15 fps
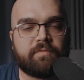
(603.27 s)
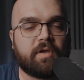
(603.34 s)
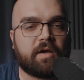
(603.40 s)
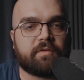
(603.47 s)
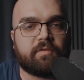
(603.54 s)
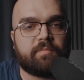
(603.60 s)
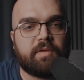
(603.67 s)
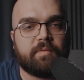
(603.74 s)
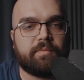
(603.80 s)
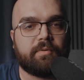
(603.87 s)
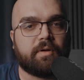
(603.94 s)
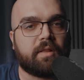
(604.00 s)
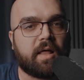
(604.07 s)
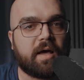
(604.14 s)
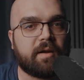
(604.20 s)
talked to
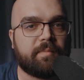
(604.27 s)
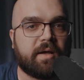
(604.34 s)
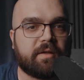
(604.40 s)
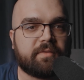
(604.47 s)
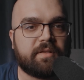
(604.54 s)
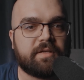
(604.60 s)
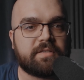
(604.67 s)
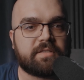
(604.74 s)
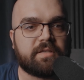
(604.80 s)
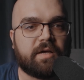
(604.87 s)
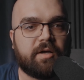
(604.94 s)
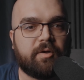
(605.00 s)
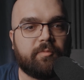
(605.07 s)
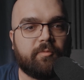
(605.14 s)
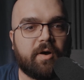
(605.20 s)
people a lot about this.
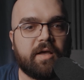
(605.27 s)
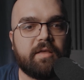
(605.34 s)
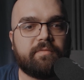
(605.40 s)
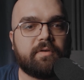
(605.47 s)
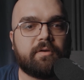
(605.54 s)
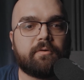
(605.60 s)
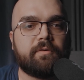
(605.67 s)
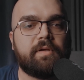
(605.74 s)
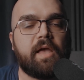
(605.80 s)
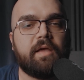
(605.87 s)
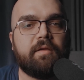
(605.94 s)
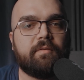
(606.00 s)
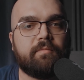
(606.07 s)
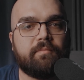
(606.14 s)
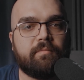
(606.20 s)
Why even
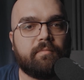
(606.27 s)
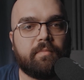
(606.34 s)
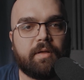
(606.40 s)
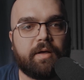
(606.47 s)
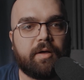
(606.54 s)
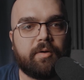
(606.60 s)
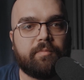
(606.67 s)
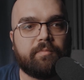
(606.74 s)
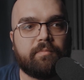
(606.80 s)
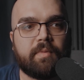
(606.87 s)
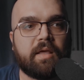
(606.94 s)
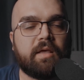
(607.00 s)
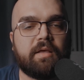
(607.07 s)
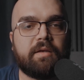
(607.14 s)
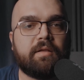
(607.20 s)
create
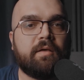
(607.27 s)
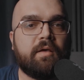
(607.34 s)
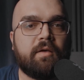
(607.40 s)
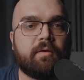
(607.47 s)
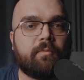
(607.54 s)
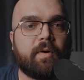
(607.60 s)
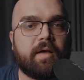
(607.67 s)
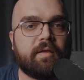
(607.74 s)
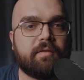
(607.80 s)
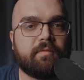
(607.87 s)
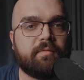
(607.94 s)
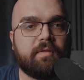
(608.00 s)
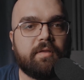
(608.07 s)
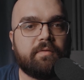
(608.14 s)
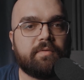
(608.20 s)
man? Why
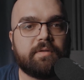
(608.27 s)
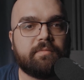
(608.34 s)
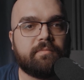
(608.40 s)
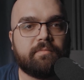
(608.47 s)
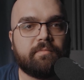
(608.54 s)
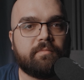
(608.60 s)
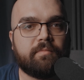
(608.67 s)
even